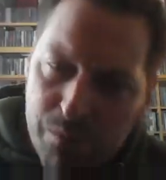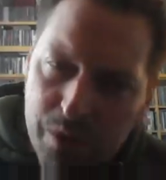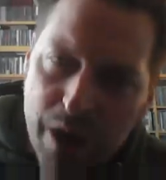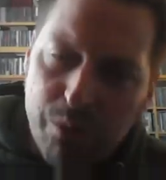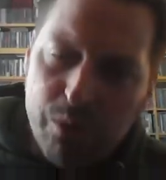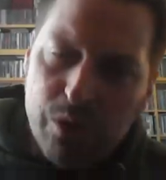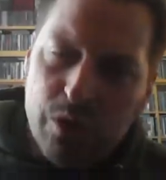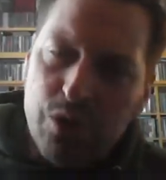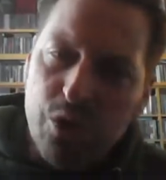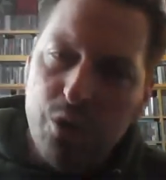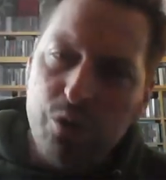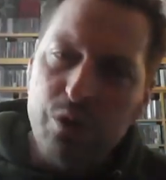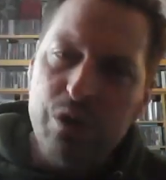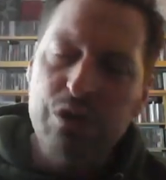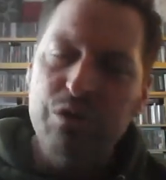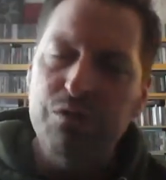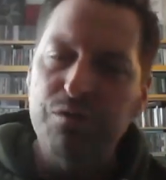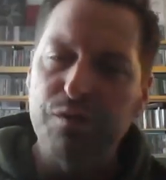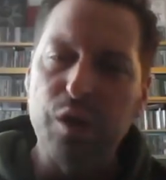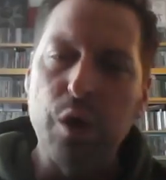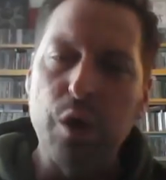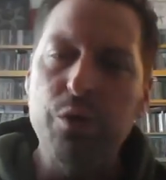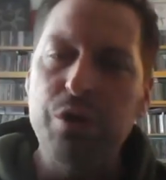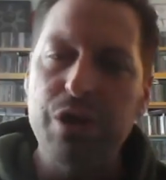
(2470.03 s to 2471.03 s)
that was always
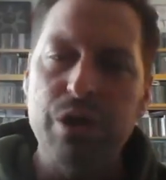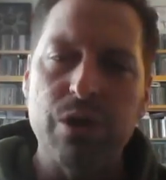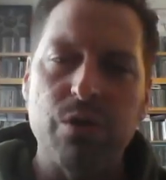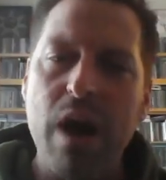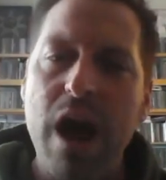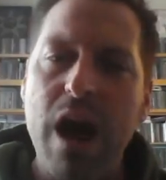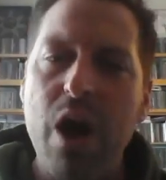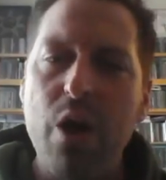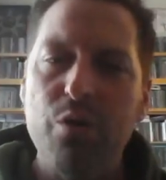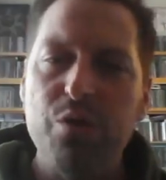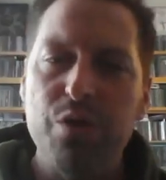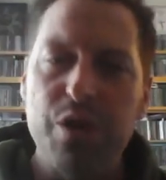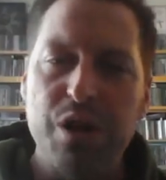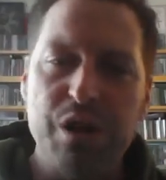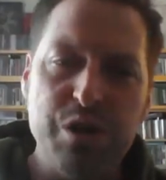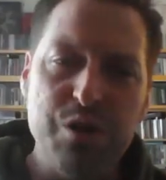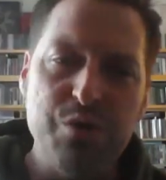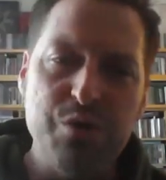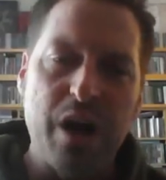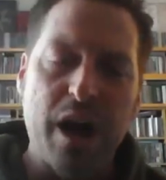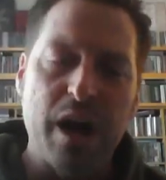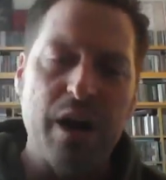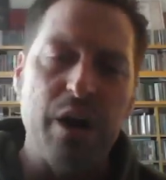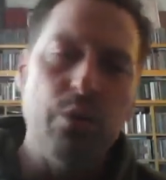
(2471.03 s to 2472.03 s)
floating around that
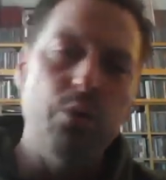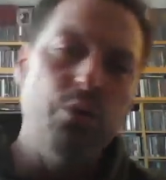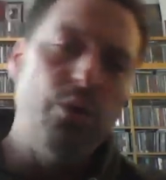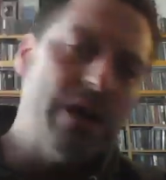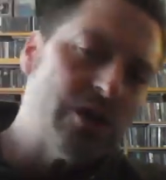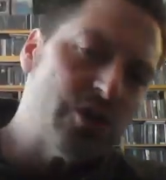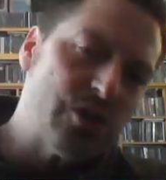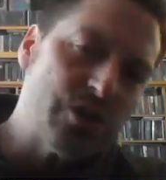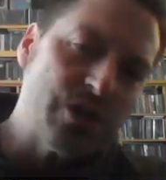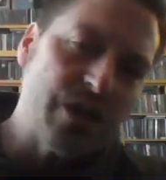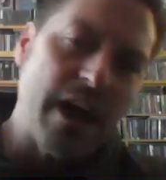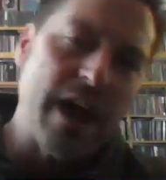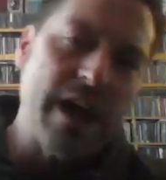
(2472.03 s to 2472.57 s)
you kind of wish